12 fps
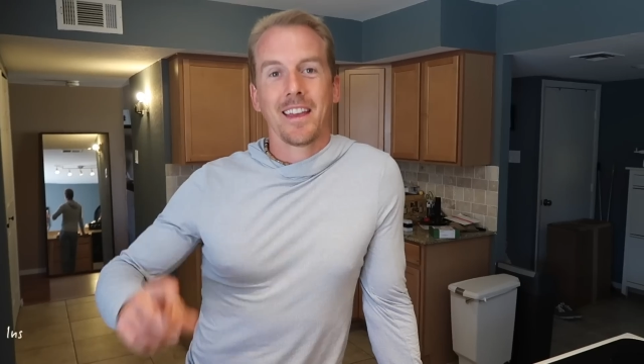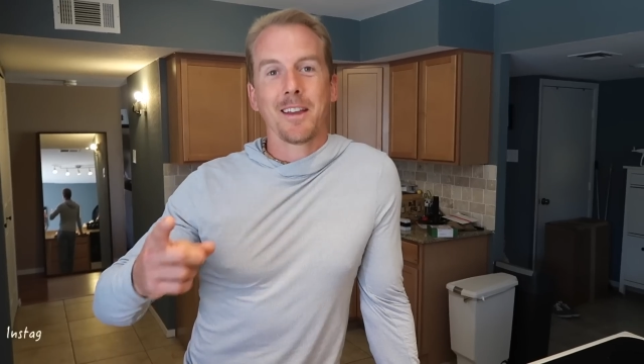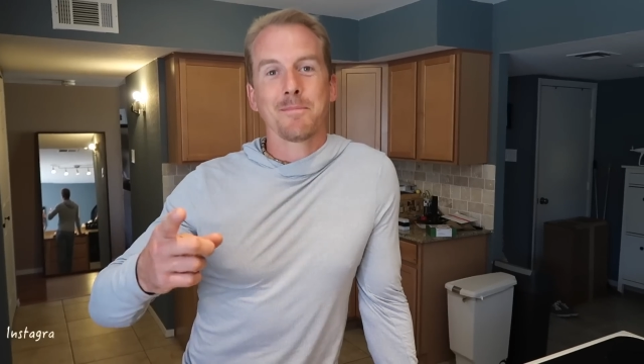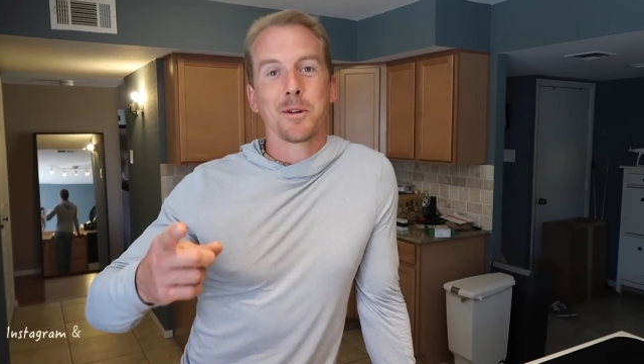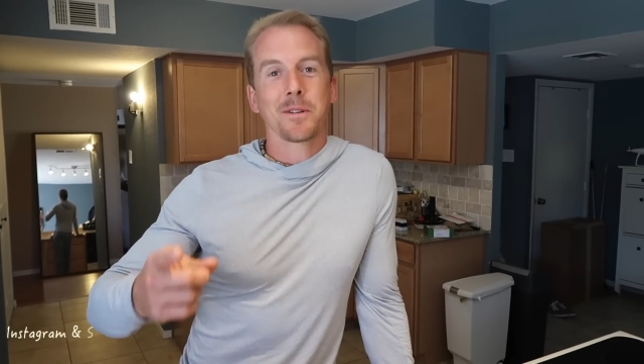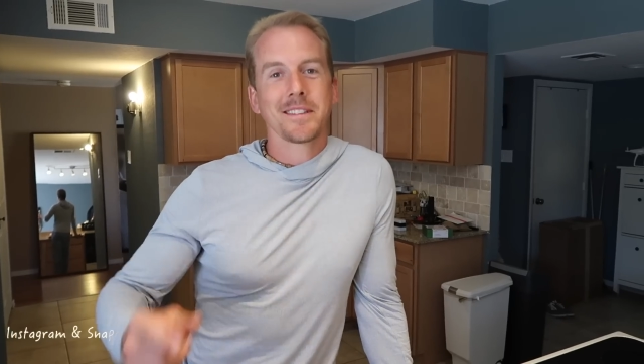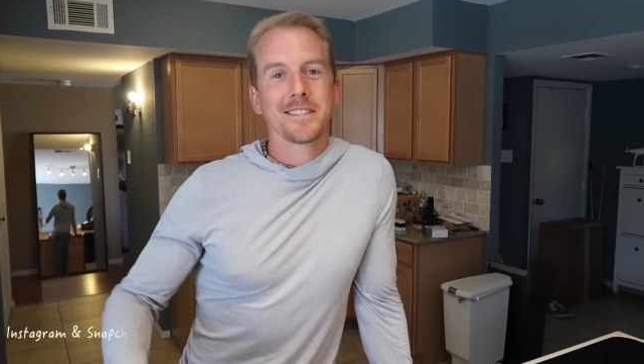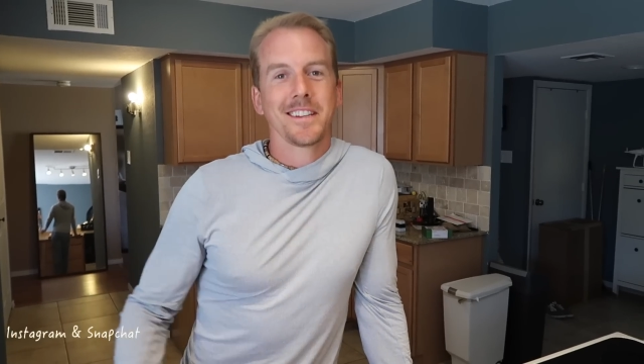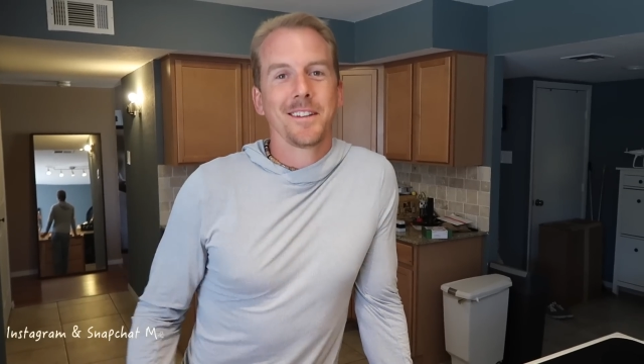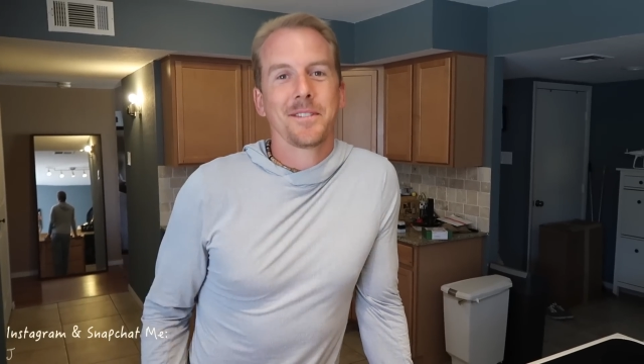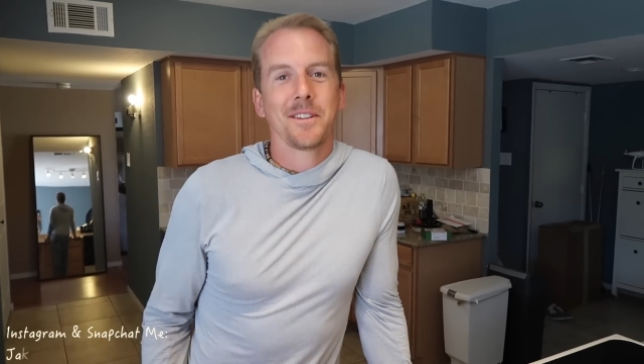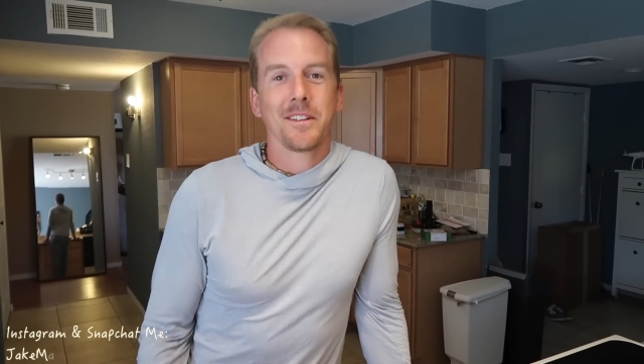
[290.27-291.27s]
Hey, bonus
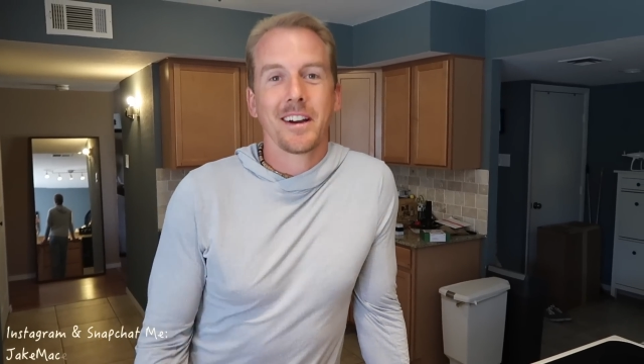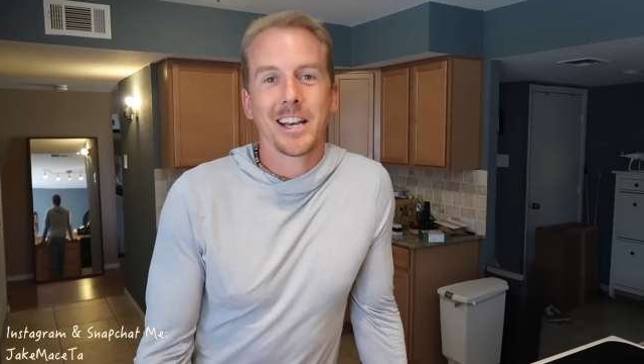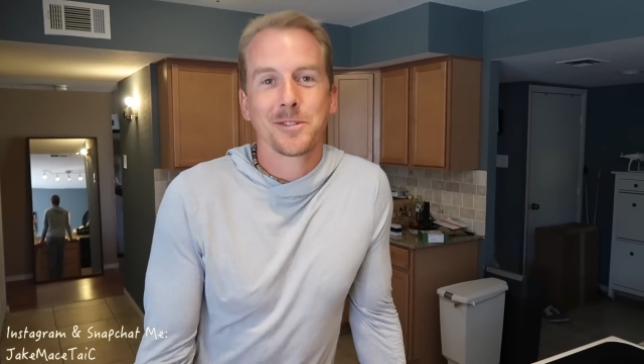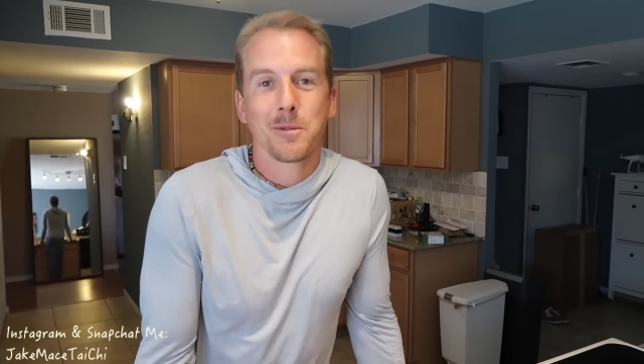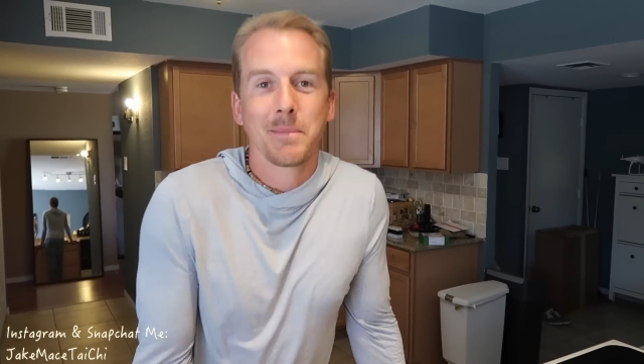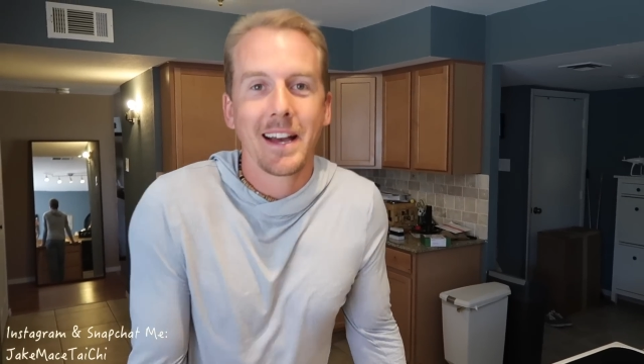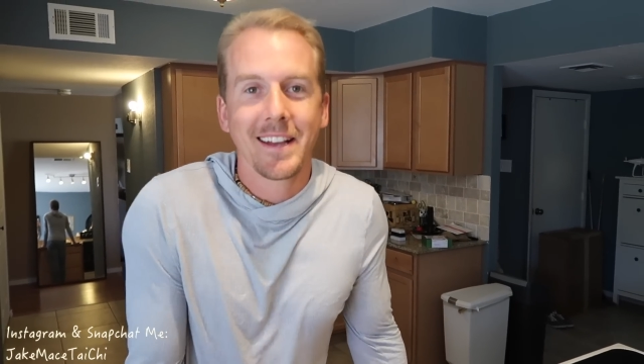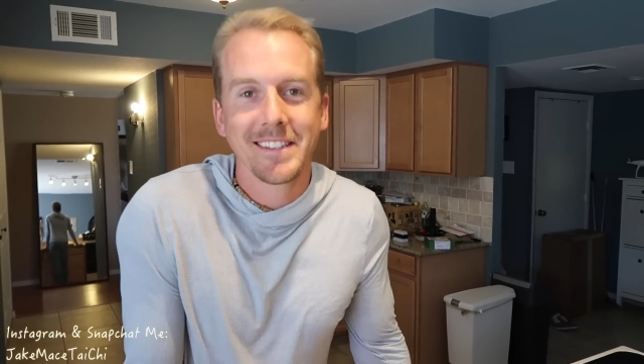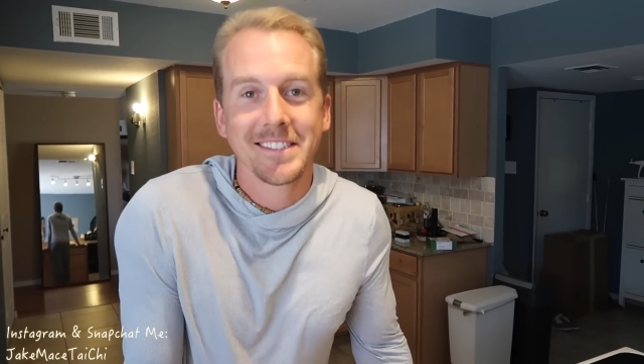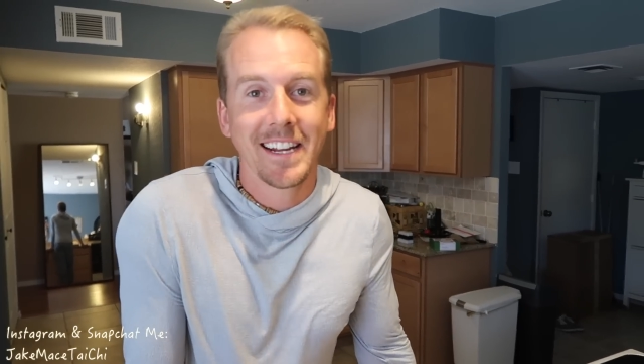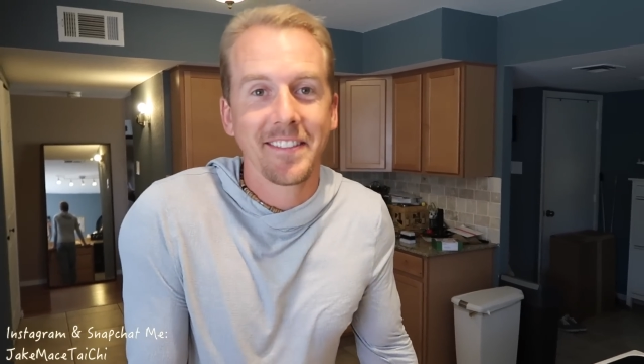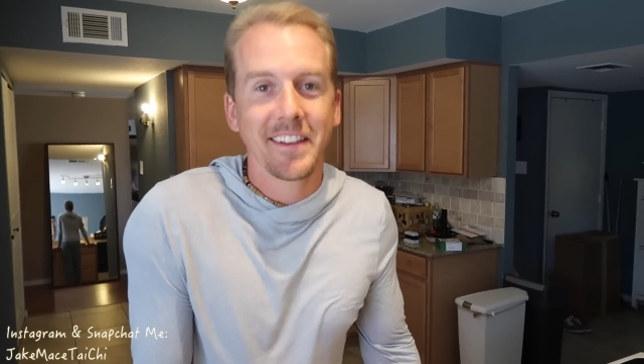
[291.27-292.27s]
scene for you guys. We're
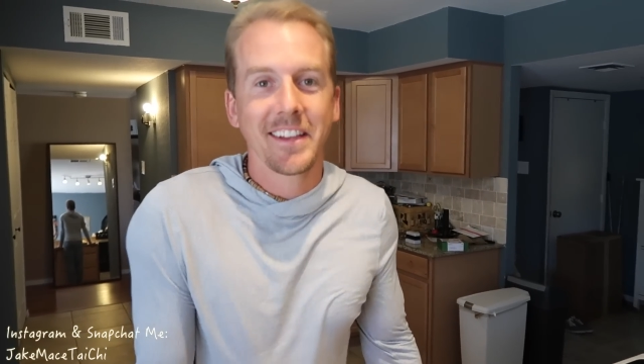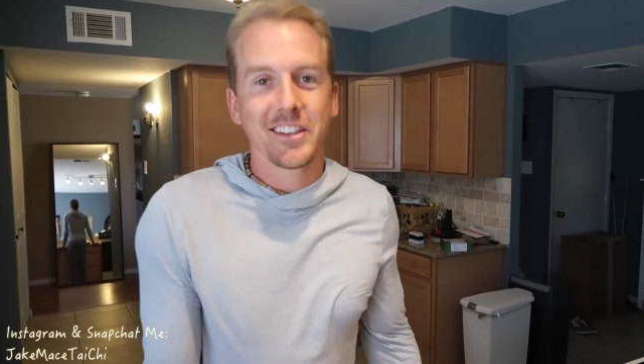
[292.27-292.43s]
back inside the